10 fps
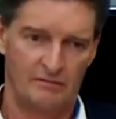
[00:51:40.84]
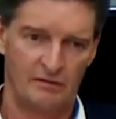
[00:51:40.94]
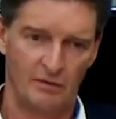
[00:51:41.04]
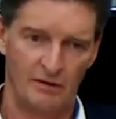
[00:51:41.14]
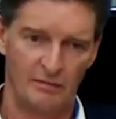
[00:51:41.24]

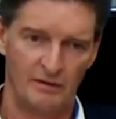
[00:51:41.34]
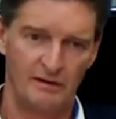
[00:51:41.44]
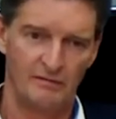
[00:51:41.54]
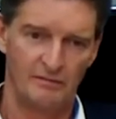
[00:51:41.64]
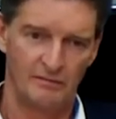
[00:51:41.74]
if you want to
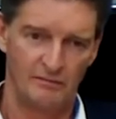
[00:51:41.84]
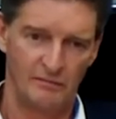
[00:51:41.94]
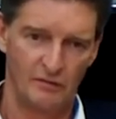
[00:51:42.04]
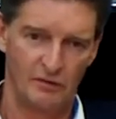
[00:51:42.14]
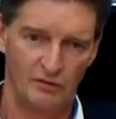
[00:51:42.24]
be
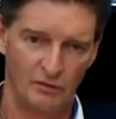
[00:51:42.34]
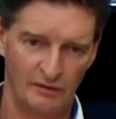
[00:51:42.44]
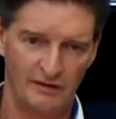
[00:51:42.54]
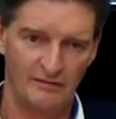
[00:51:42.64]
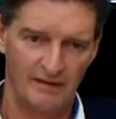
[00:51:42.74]

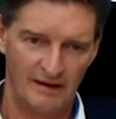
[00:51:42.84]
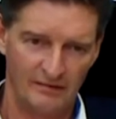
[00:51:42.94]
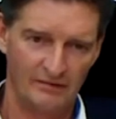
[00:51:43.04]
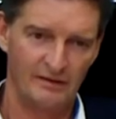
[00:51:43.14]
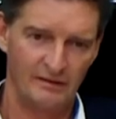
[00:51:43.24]
good in
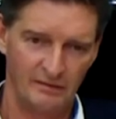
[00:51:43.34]
investing,